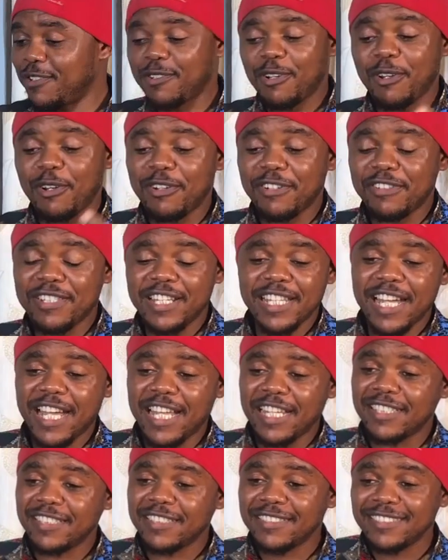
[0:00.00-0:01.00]
color grade and
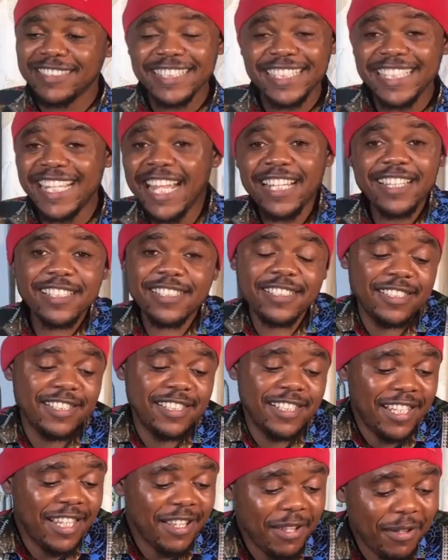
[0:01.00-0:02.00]
get
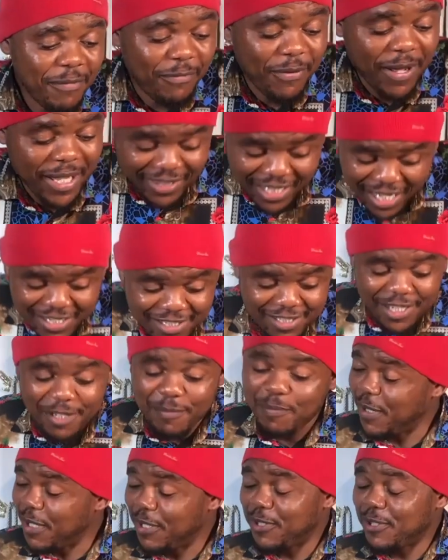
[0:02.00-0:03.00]
a fantastic
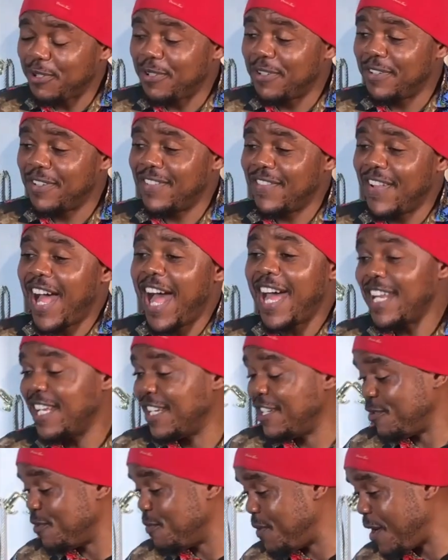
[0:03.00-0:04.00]
picture. And
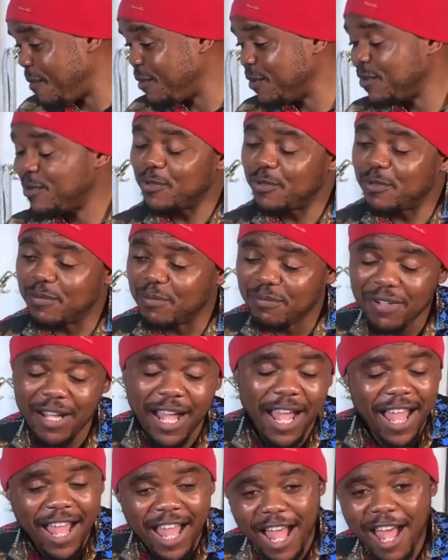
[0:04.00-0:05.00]
you'll be able to
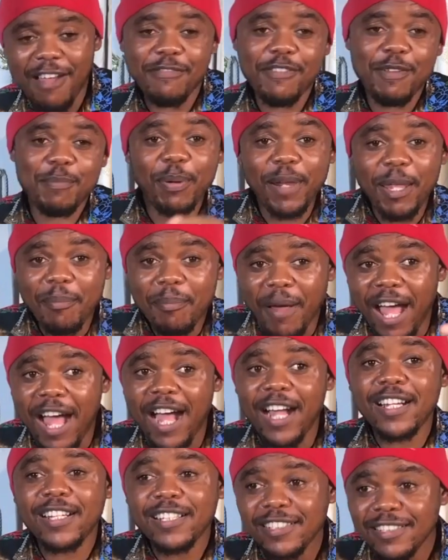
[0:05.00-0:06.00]
have a playback
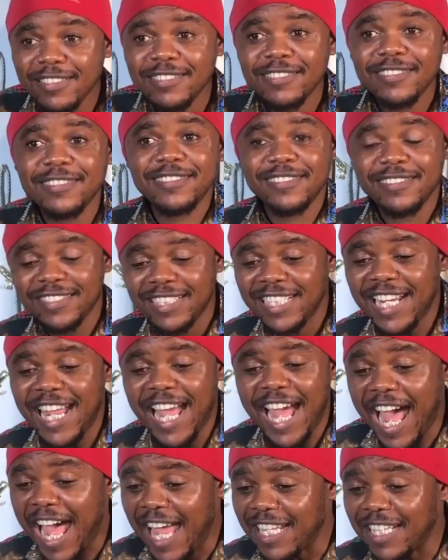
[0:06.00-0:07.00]

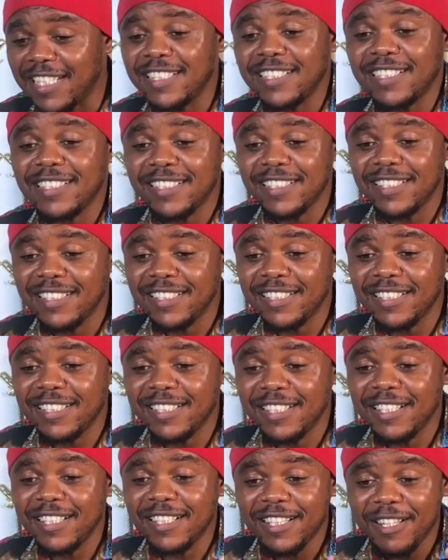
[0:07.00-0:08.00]
and
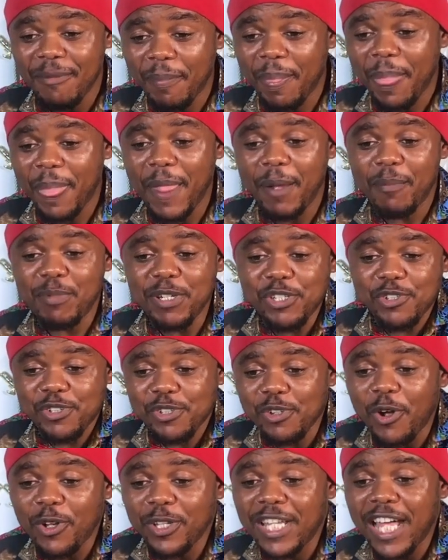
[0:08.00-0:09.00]
be
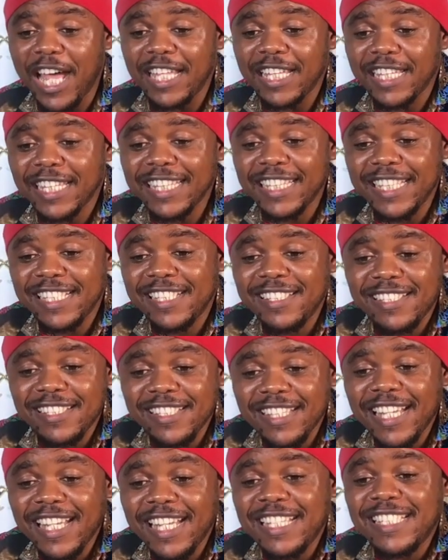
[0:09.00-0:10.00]
sure that this
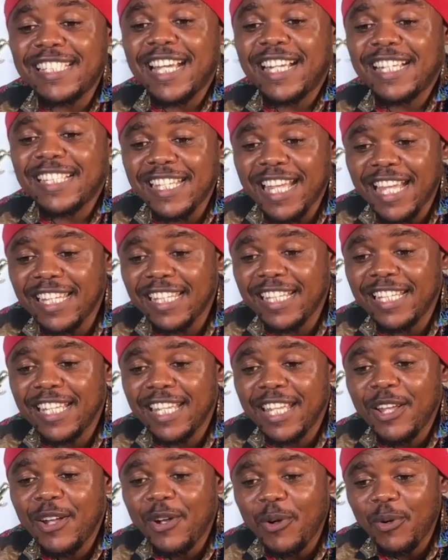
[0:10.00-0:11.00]
is exactly
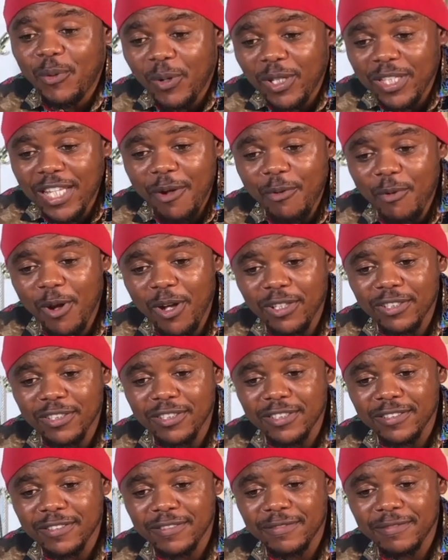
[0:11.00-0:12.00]
what I want.
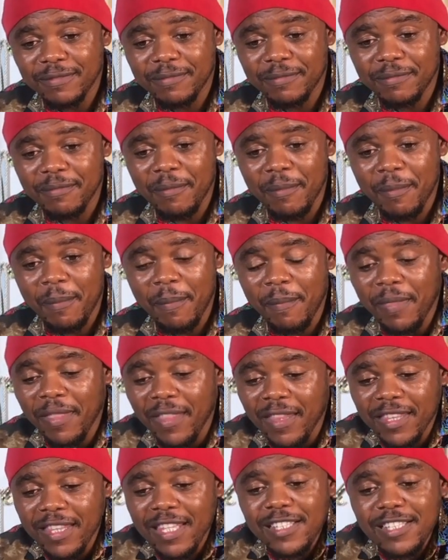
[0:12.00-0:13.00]

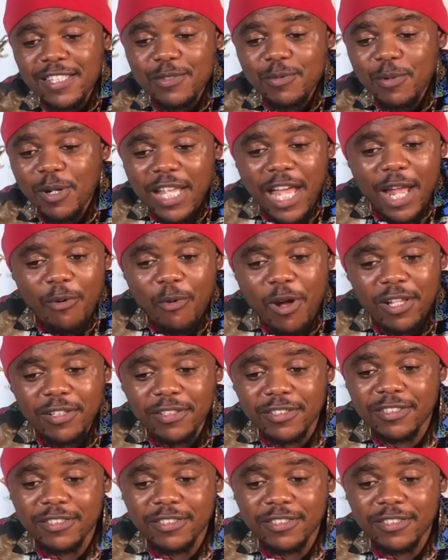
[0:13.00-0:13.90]
This is what I want.